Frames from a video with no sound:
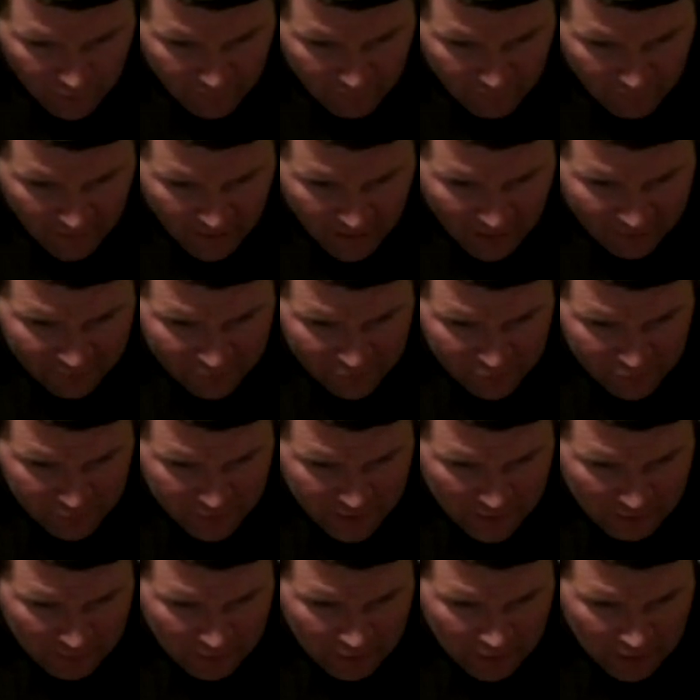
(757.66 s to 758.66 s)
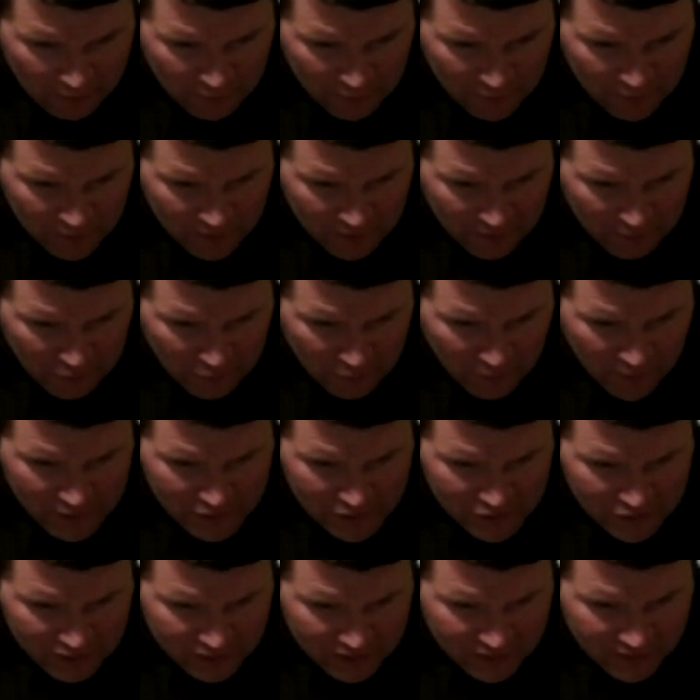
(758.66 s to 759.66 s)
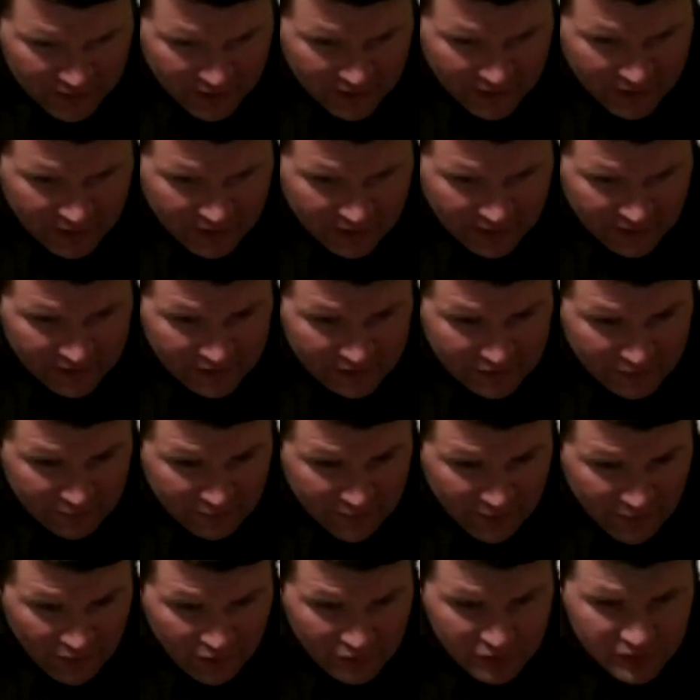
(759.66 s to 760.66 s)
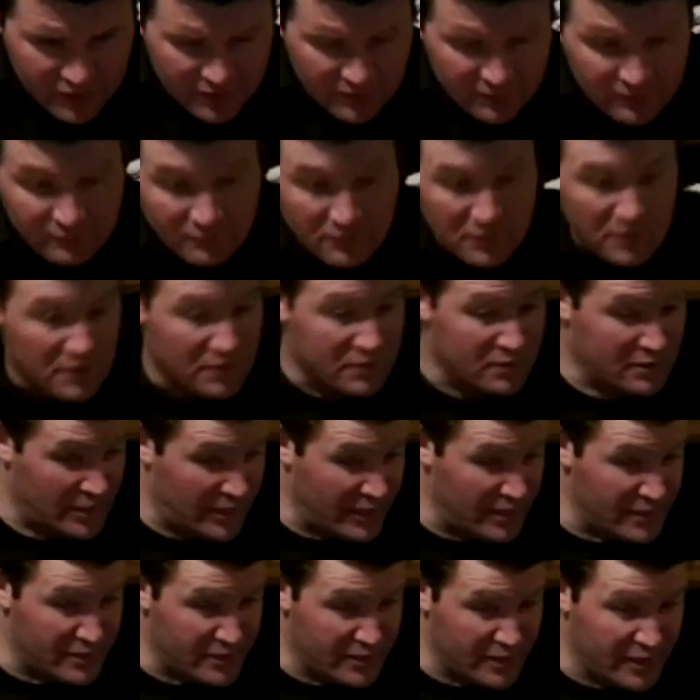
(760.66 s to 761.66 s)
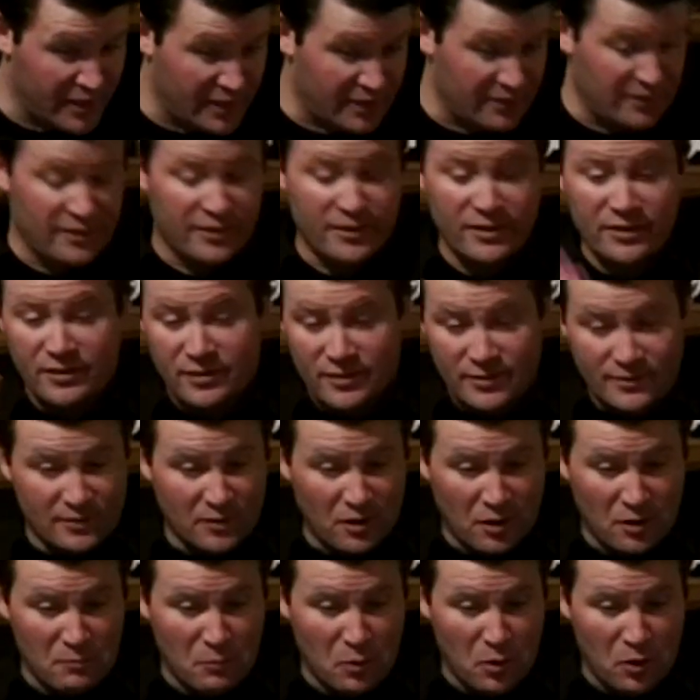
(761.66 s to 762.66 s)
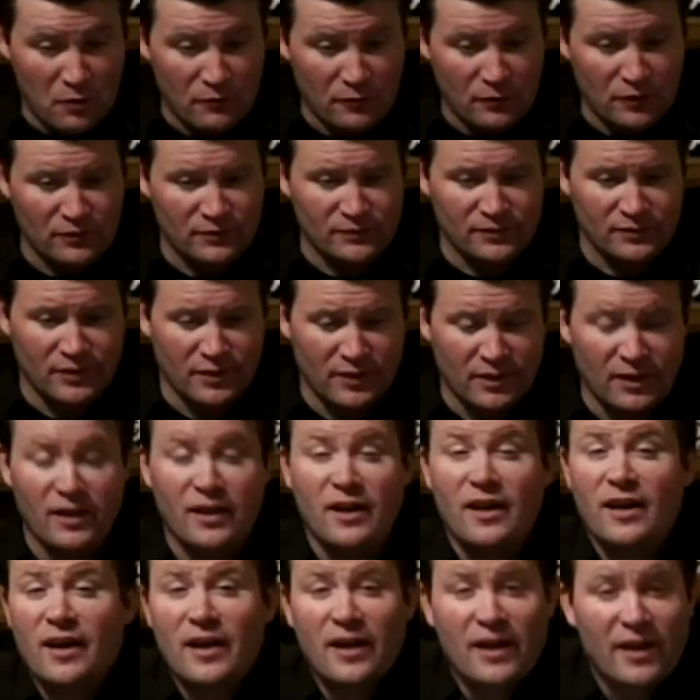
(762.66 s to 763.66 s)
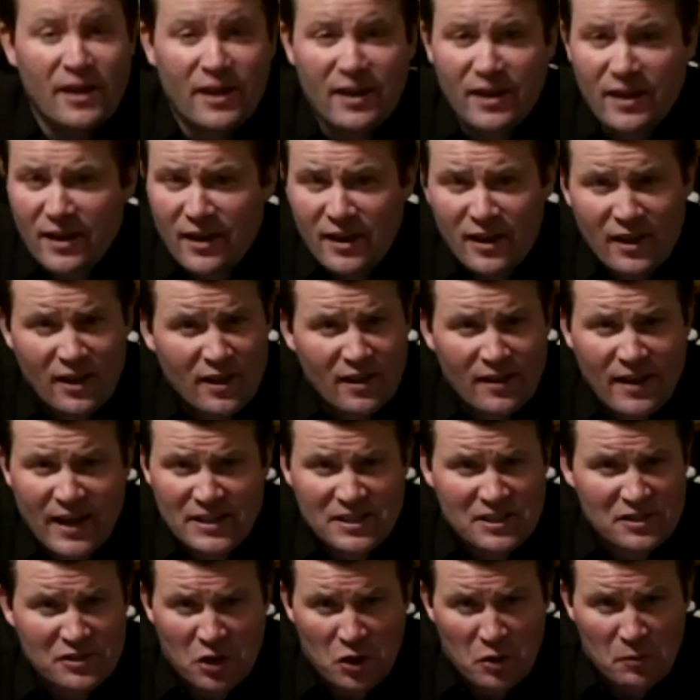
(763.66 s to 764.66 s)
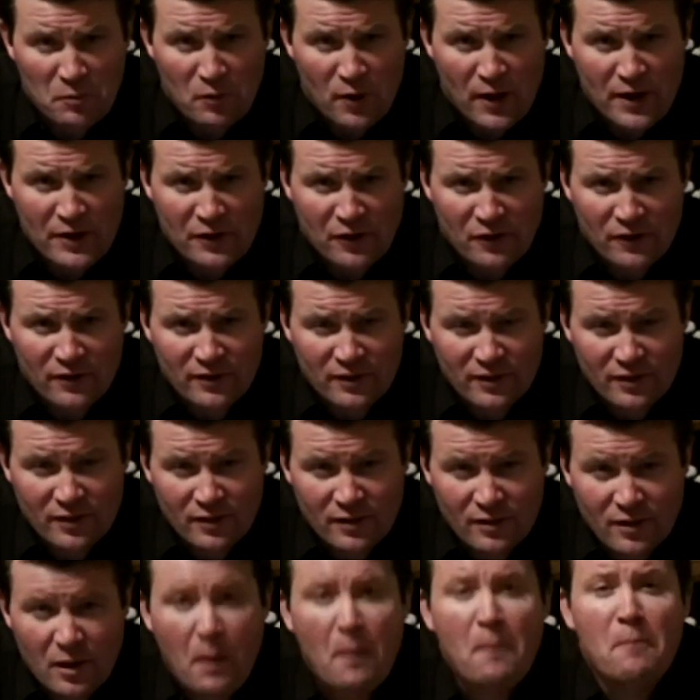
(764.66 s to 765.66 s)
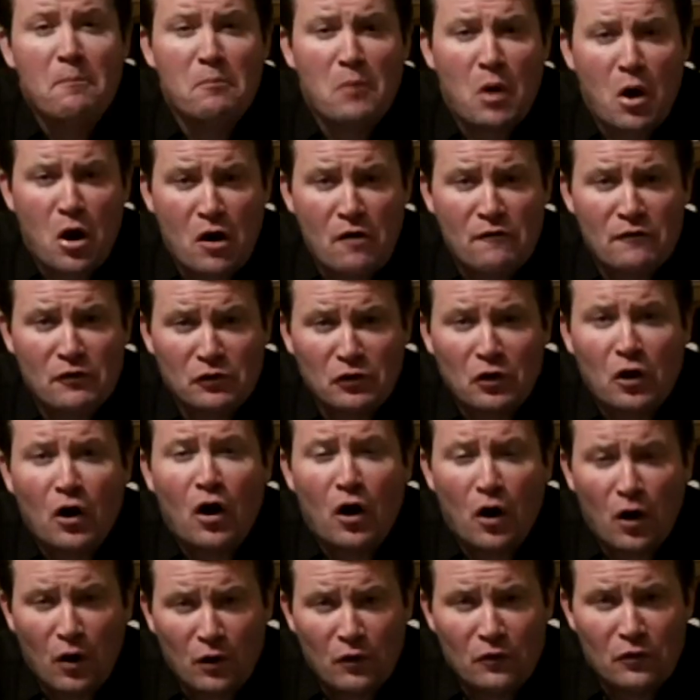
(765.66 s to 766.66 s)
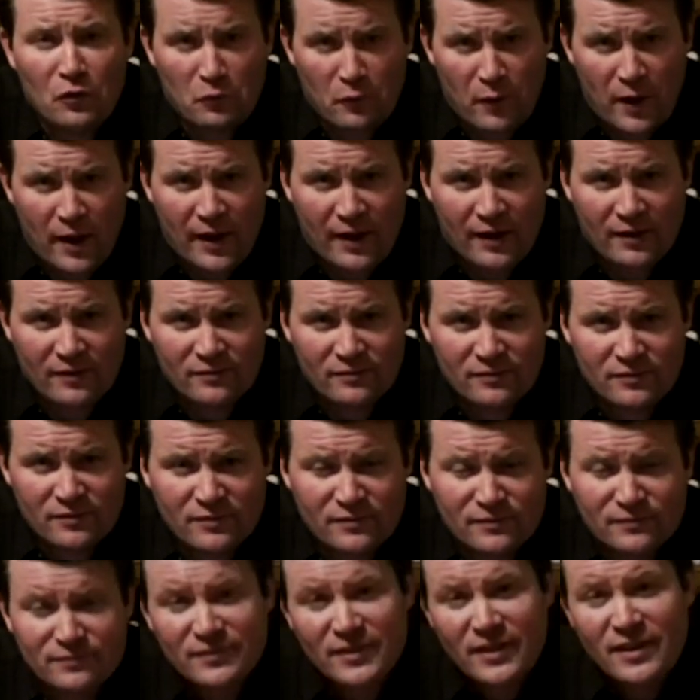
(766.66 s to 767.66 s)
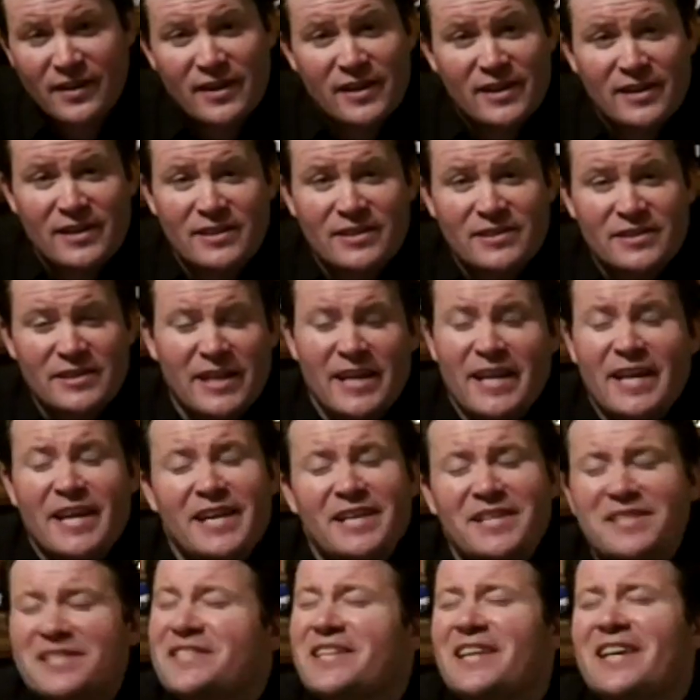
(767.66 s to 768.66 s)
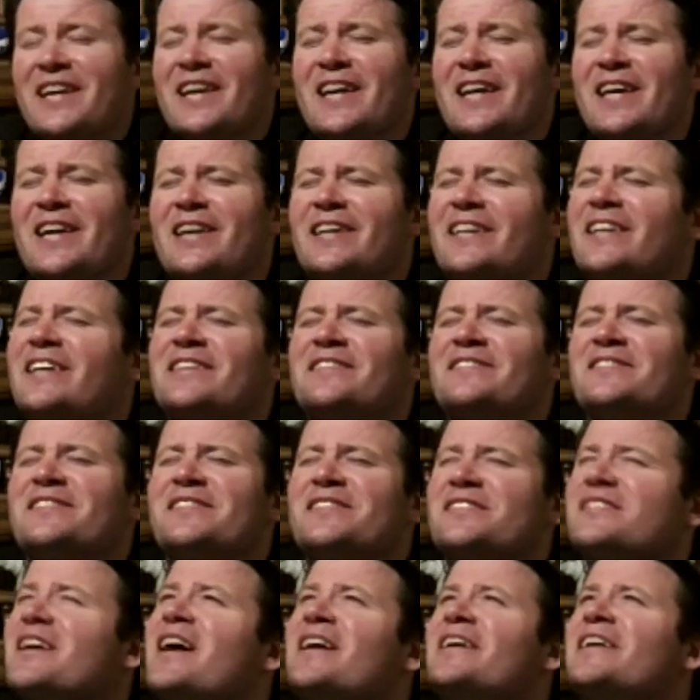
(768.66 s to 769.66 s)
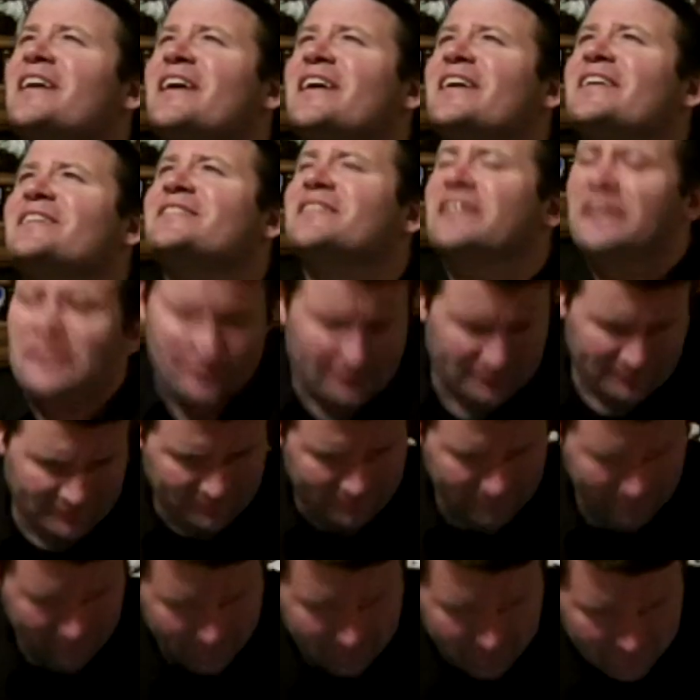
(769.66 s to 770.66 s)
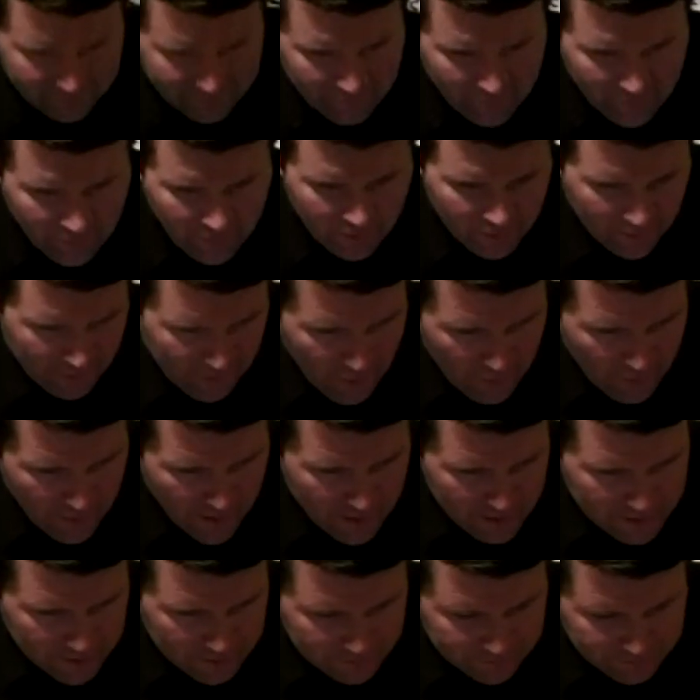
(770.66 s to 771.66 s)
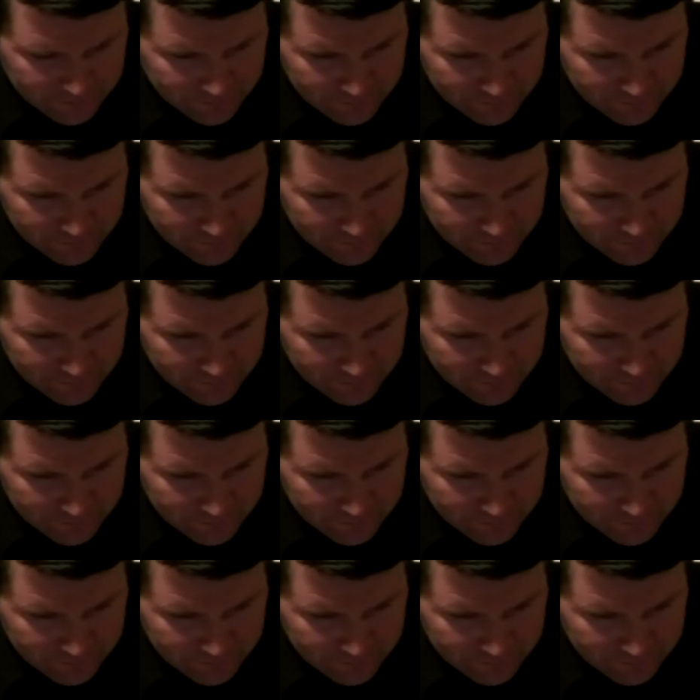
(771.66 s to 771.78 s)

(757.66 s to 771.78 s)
Matthew coming up with another question. He says, Fears, DC or Marvel? That's a no-brainer. Marvel all the way. DC can suck it. All right.